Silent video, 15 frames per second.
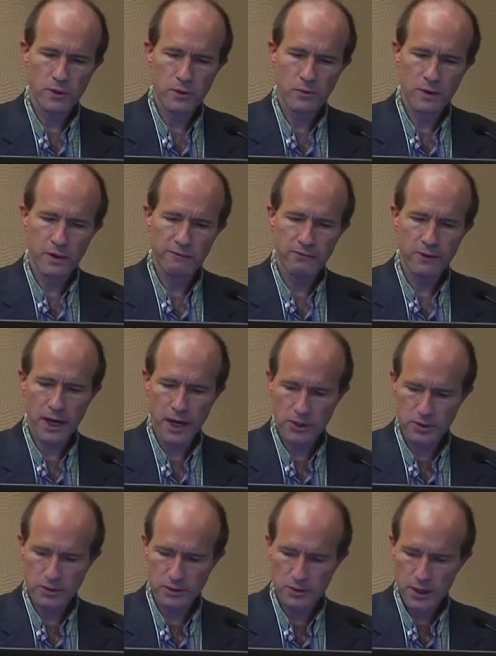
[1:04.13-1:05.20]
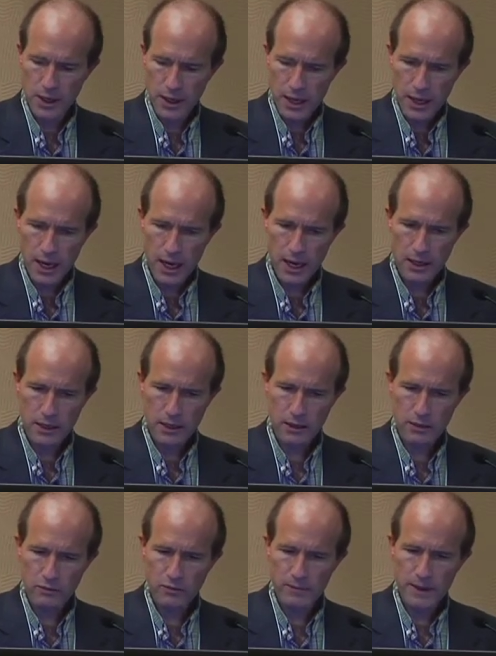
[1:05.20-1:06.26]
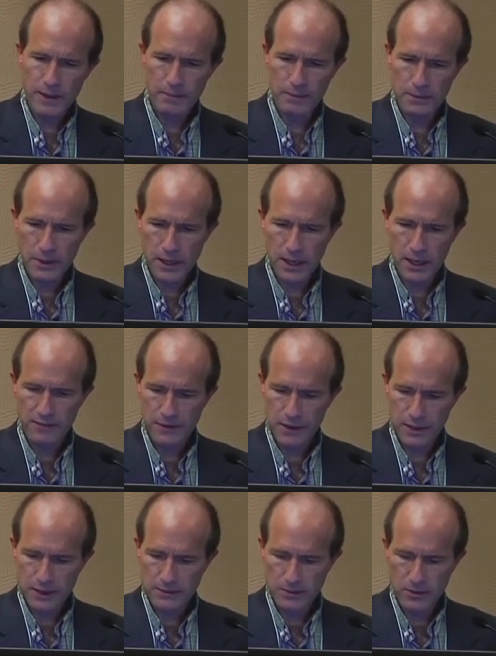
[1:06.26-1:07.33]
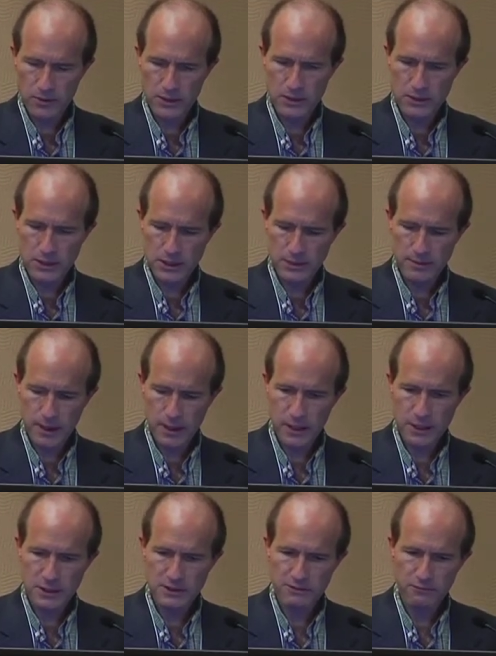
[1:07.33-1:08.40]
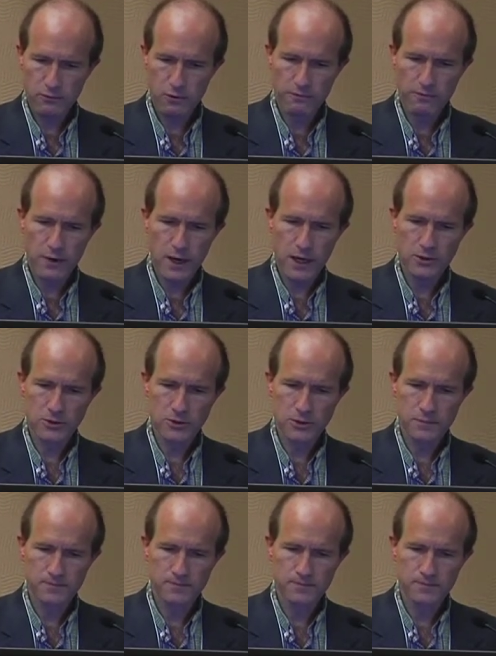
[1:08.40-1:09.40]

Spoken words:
than one fracture, and 3 people had even experienced as many as 4 fractures.